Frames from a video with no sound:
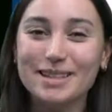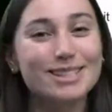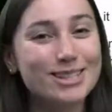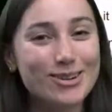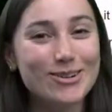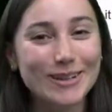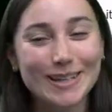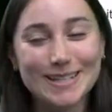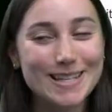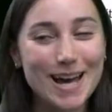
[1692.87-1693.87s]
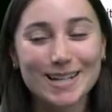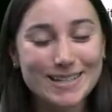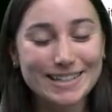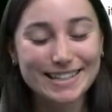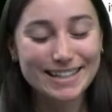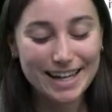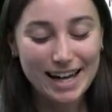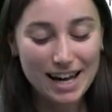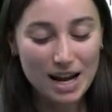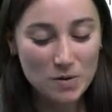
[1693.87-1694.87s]
So, it's actually
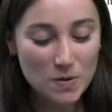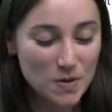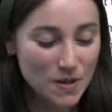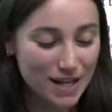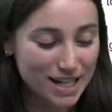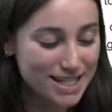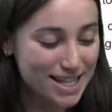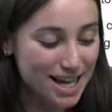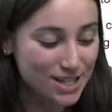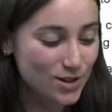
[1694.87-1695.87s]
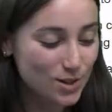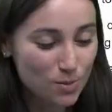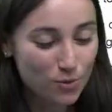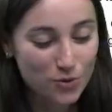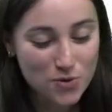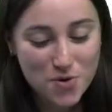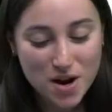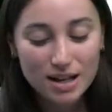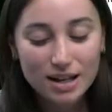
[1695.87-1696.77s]
everything I said just before,